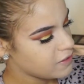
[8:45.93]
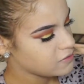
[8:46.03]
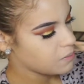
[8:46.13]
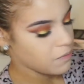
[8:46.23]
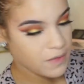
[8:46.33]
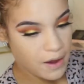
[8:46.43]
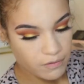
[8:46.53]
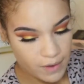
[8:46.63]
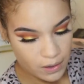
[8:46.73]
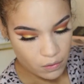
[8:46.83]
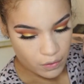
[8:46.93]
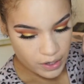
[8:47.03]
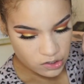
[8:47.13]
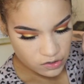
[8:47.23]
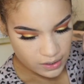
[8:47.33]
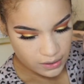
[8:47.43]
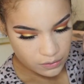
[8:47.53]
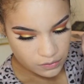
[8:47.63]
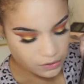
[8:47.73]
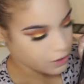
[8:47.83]
take some of that red orange that I
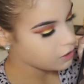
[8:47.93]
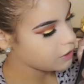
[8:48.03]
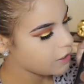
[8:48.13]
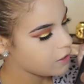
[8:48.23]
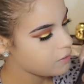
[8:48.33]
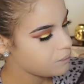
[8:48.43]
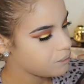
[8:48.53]
used earlier